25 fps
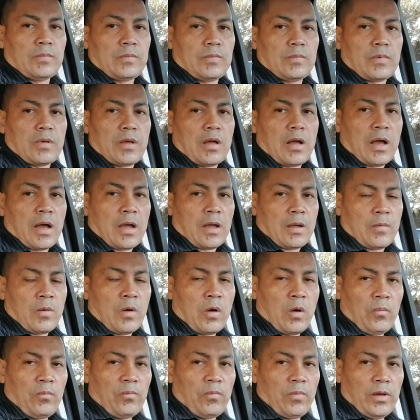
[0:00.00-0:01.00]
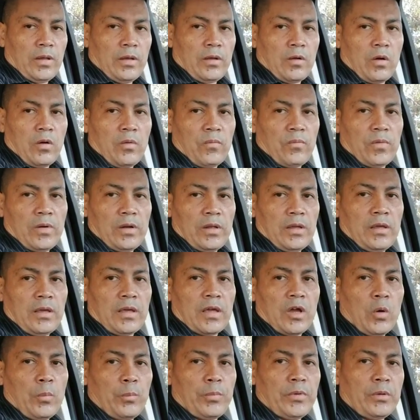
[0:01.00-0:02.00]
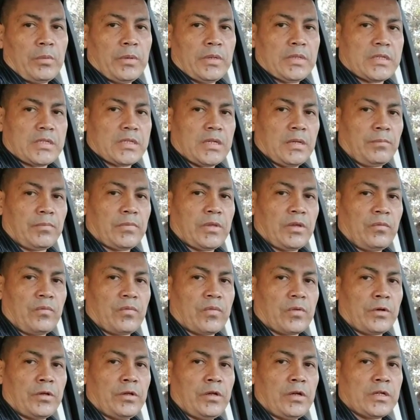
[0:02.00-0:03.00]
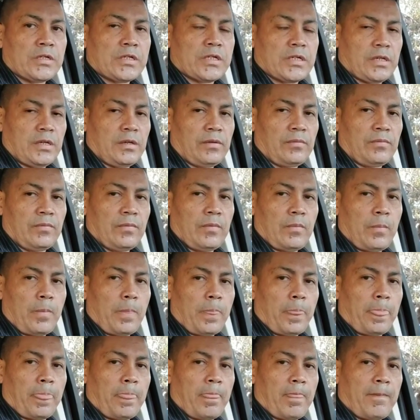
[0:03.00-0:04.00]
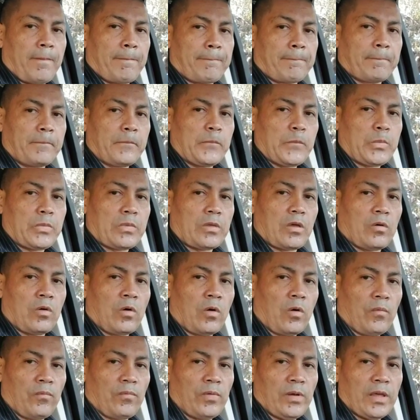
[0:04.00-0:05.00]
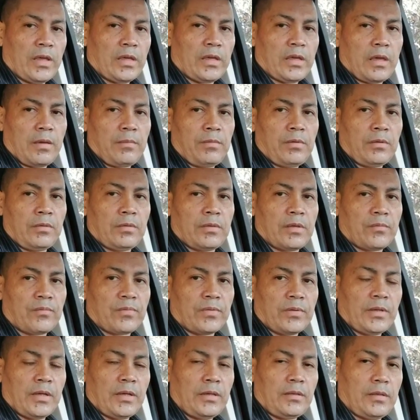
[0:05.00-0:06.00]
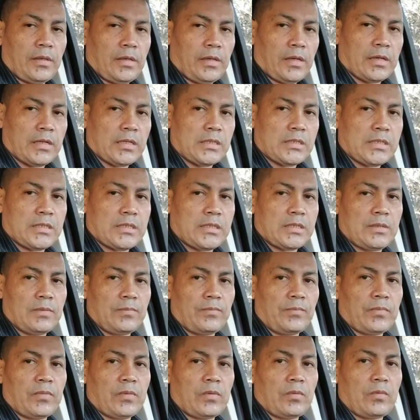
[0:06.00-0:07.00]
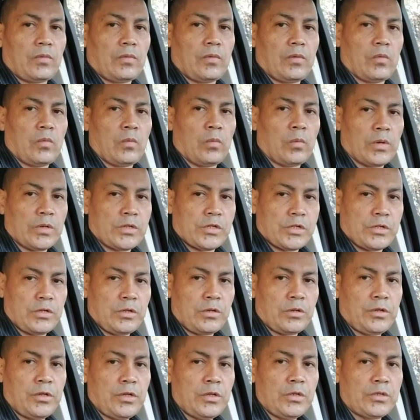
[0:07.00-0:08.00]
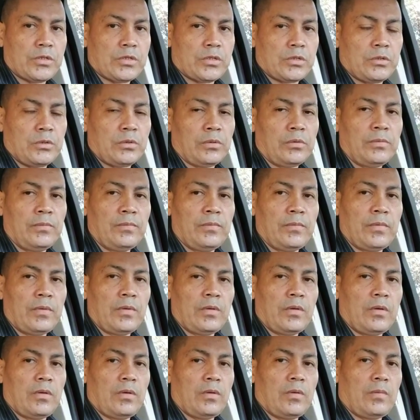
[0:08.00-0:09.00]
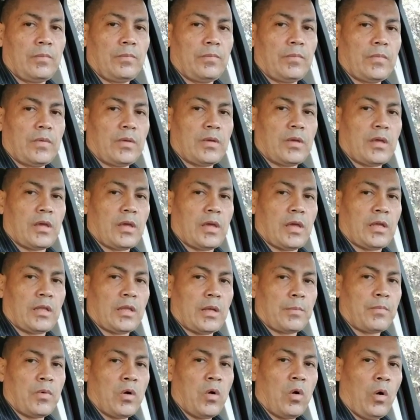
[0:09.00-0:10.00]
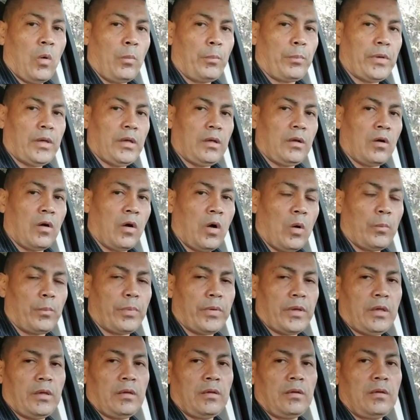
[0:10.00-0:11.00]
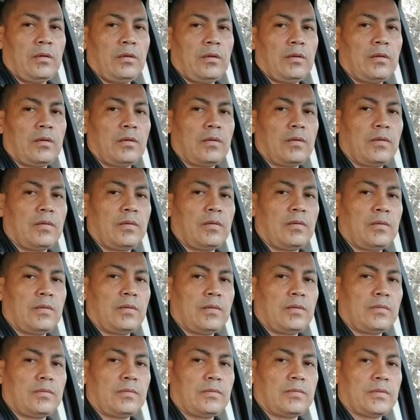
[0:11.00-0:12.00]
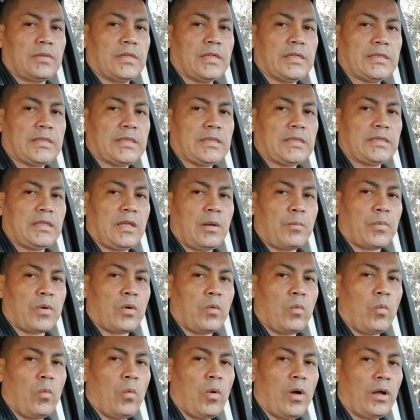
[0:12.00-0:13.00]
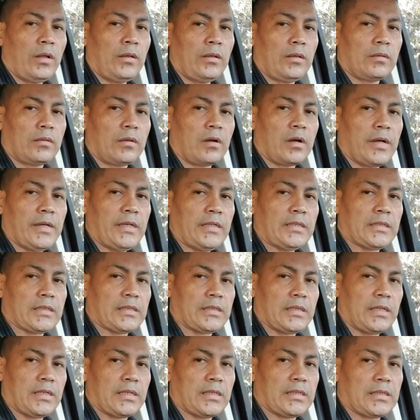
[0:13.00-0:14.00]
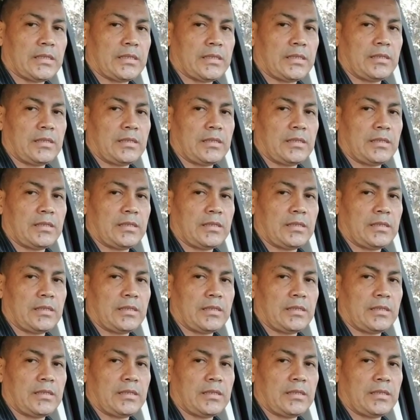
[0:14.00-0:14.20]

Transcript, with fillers: i hopefully, hopefully help you with something for New Year's Eve. Hopefully, I gave you different ideas, what you're used to. And I'm hoping, hoping this is number 136